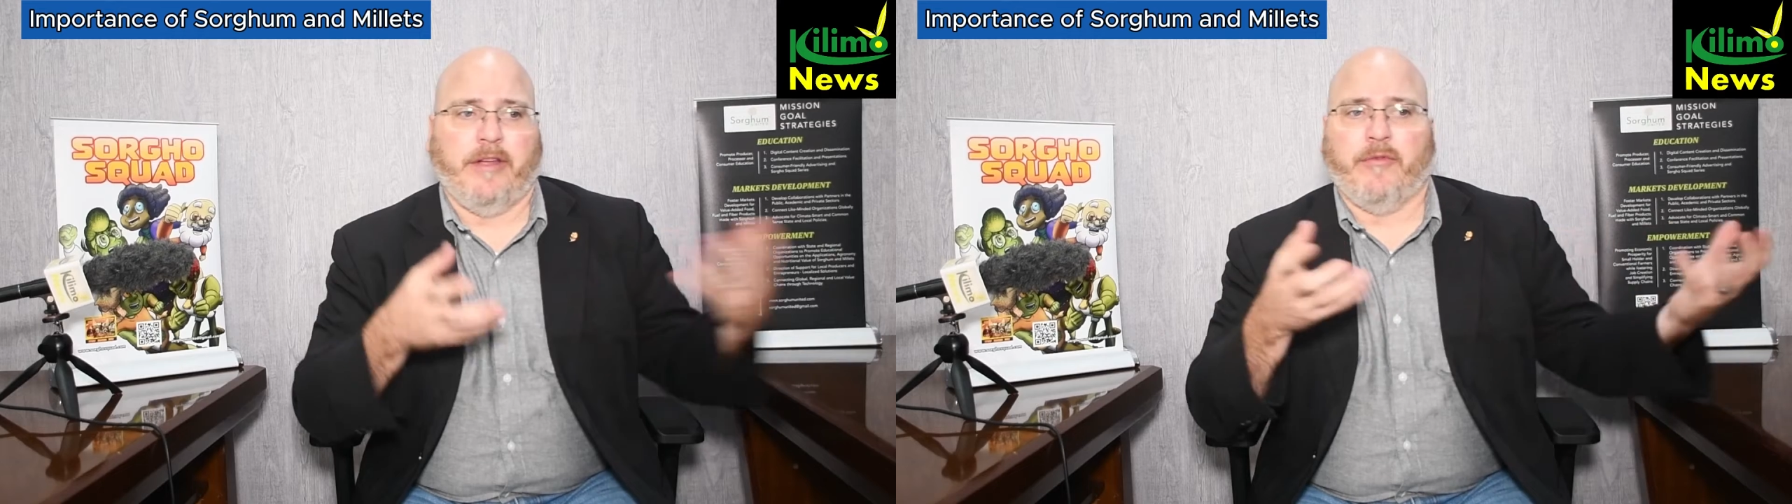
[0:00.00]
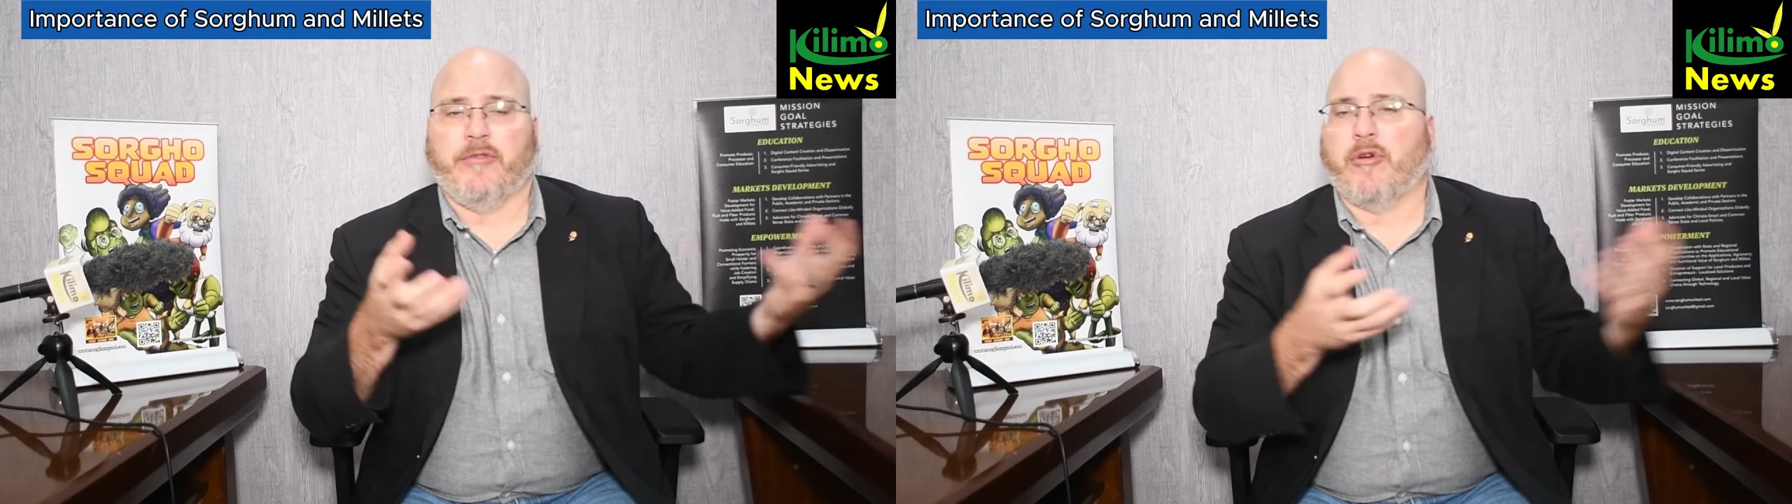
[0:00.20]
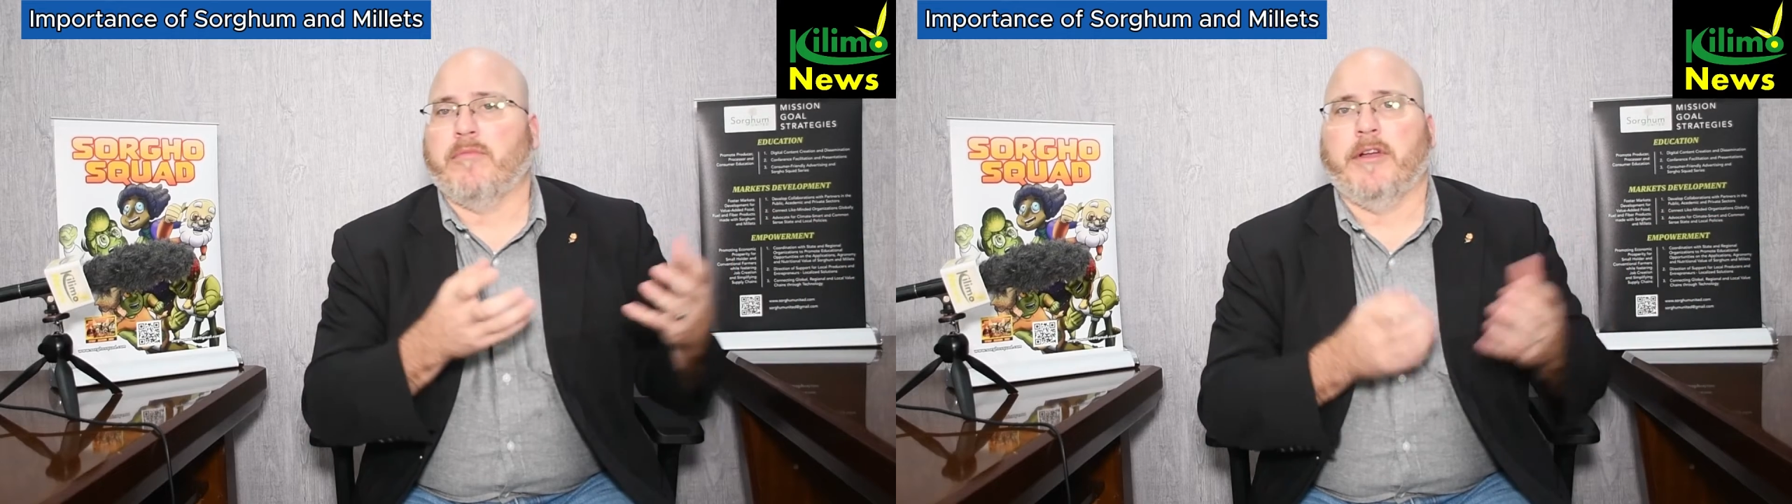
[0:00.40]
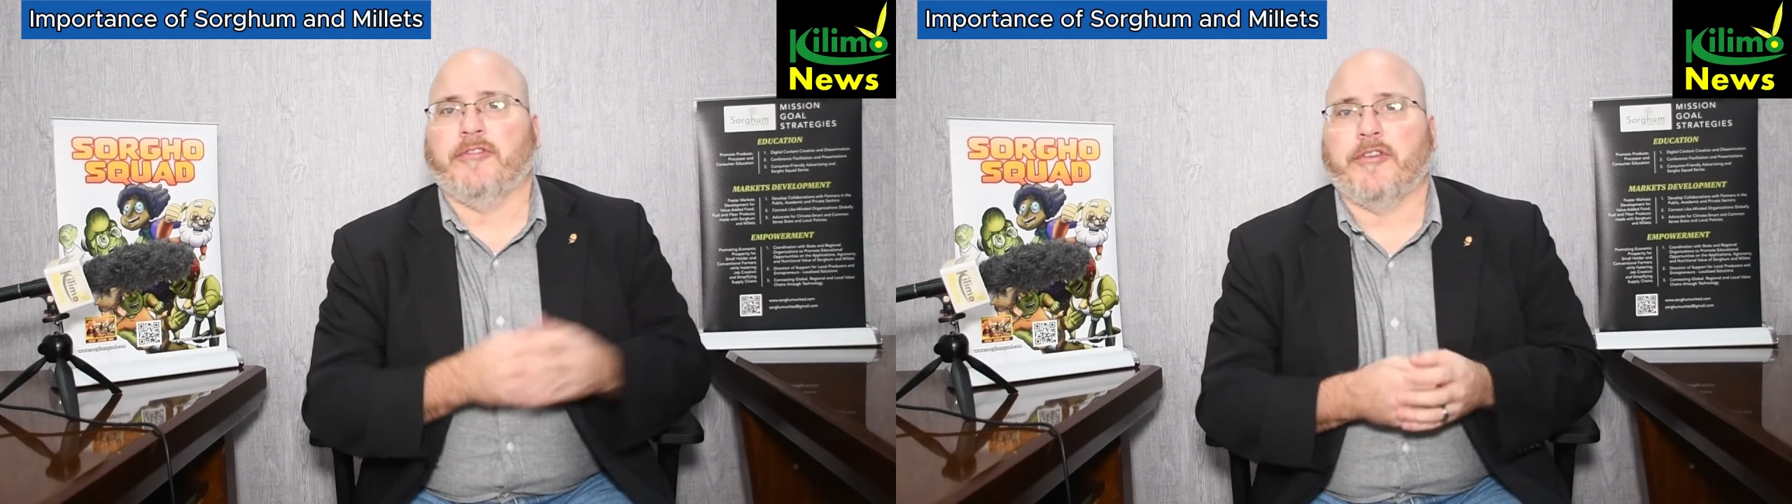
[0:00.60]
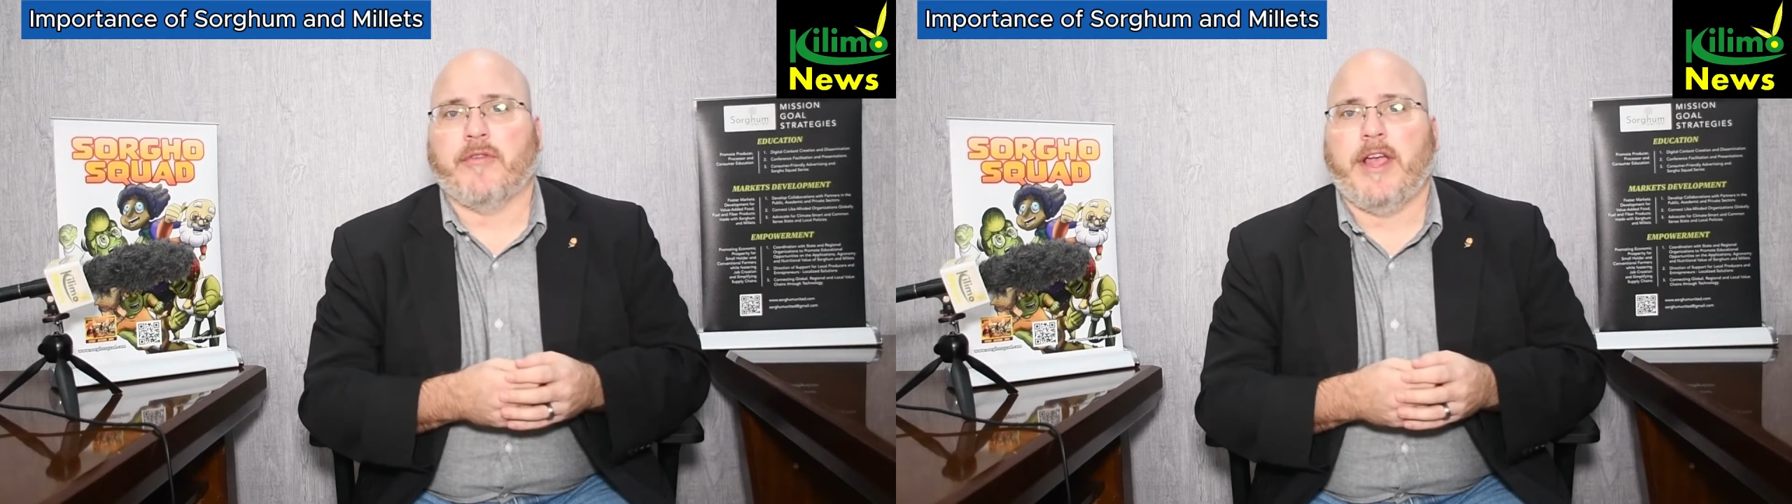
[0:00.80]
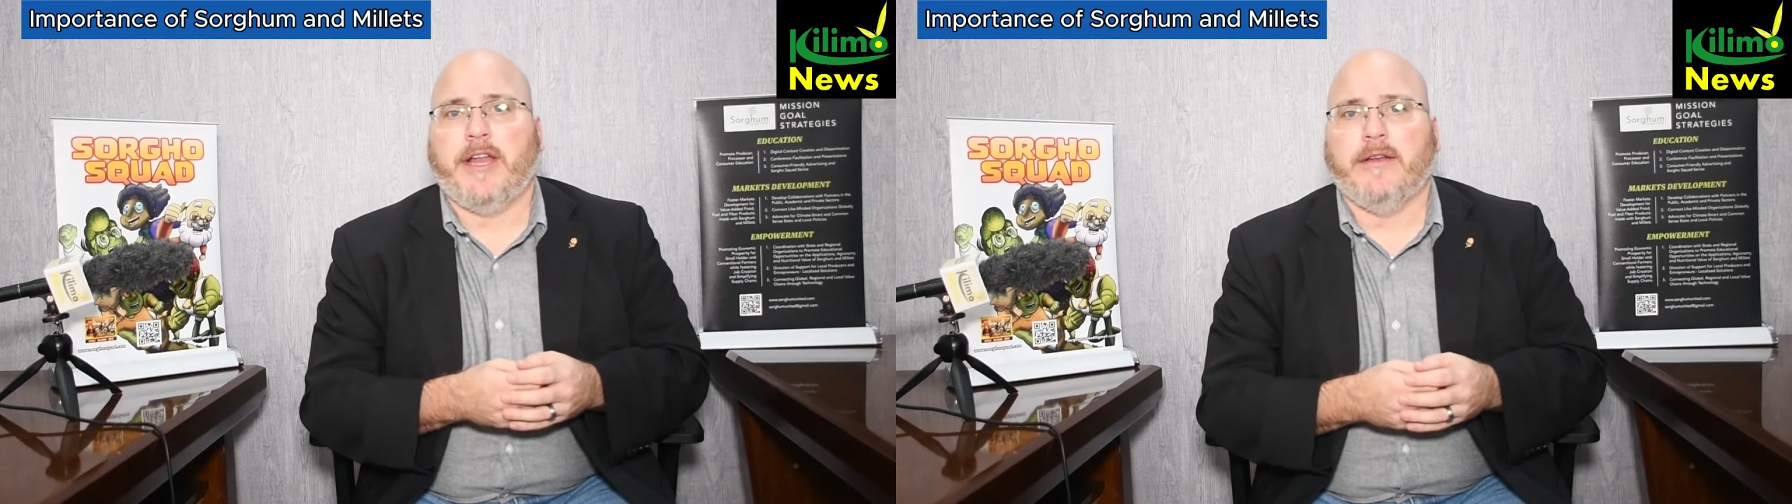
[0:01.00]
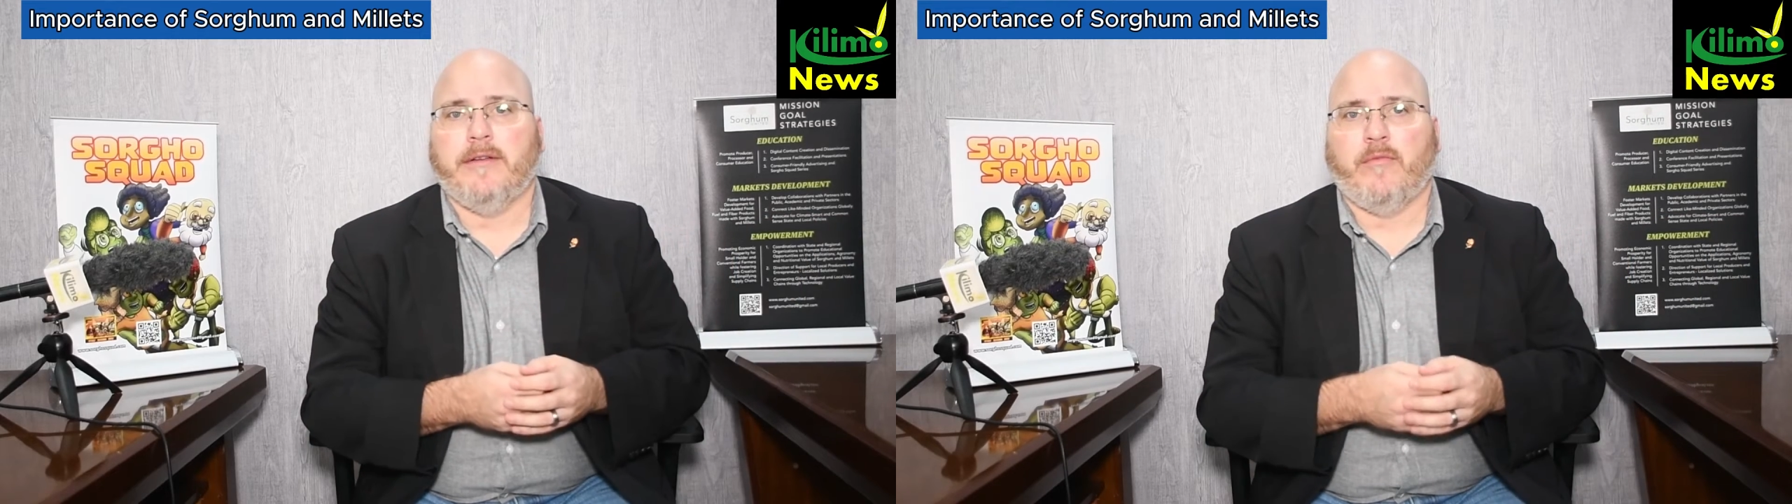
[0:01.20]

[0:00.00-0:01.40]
if we grow a bunch of grain,